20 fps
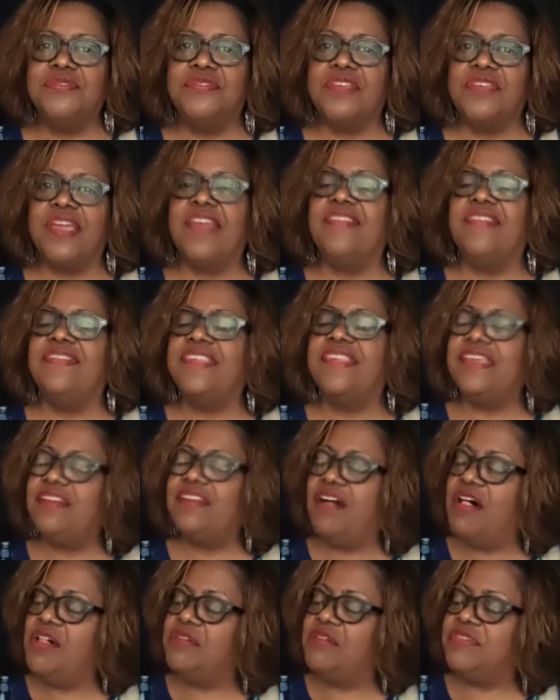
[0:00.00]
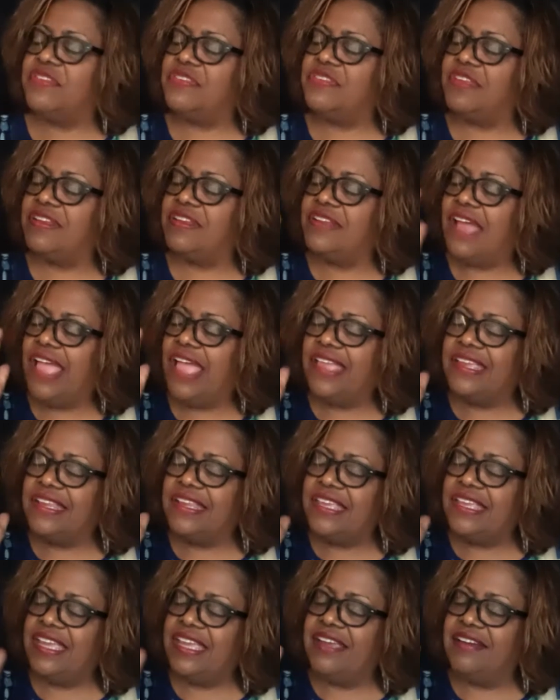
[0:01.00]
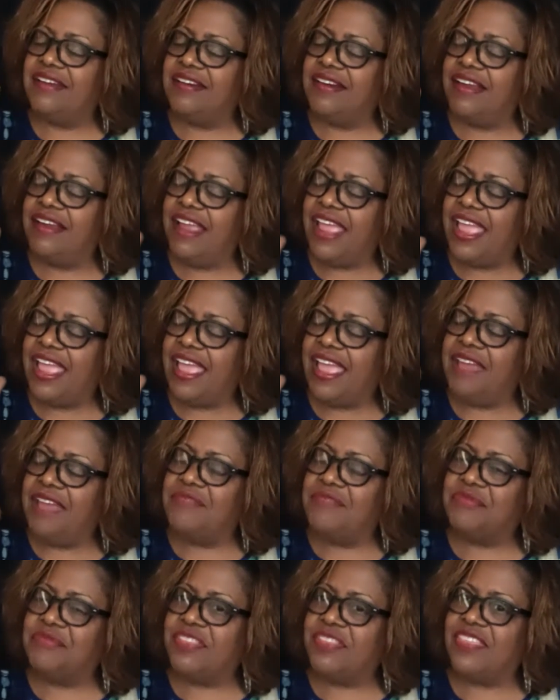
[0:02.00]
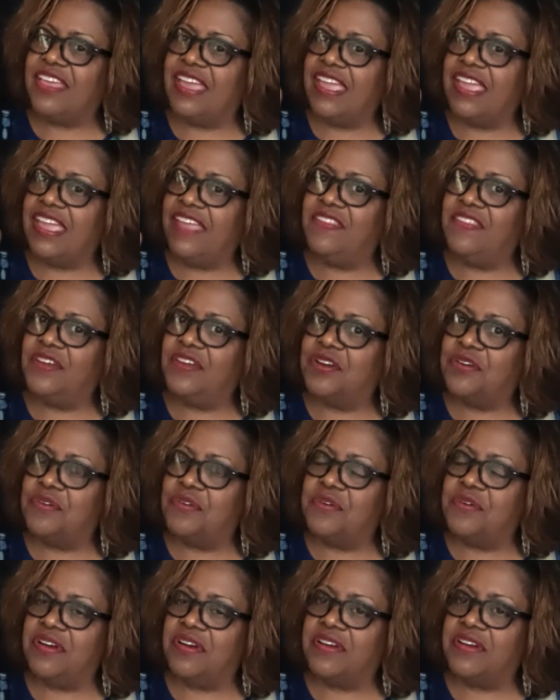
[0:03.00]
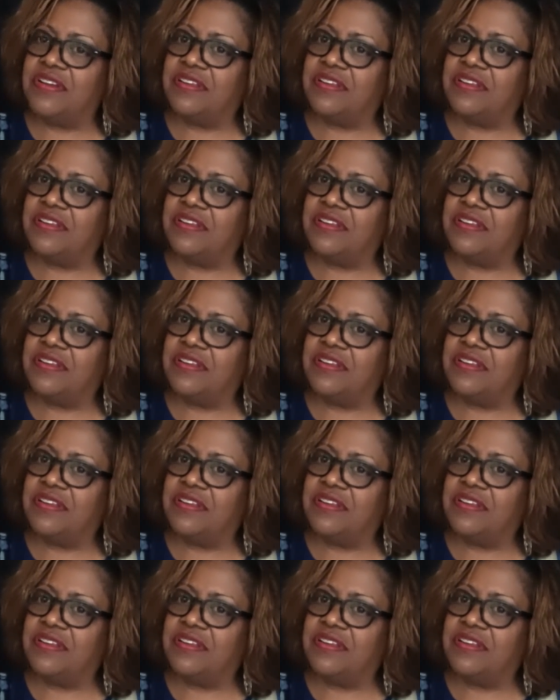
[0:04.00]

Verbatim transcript: and then all of a sudden I could hear everything in the chord.